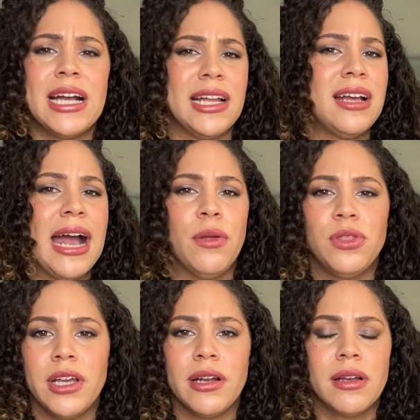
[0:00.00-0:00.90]
kind of out
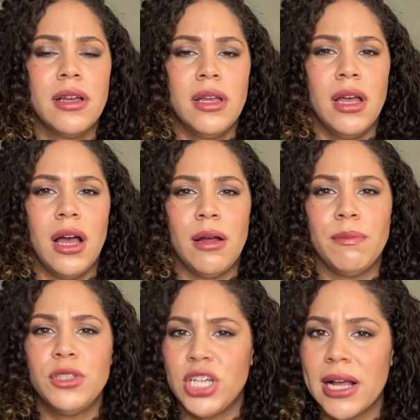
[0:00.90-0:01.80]
there,
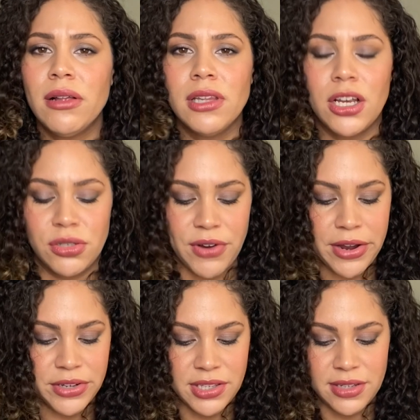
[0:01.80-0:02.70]
check out Lush
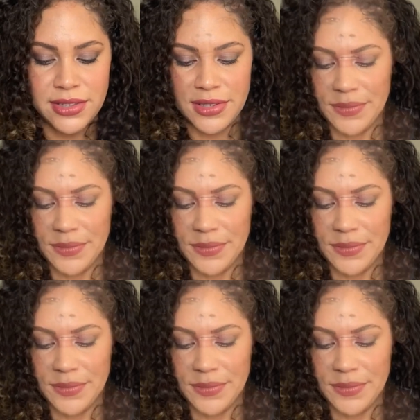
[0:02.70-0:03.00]
fragrances.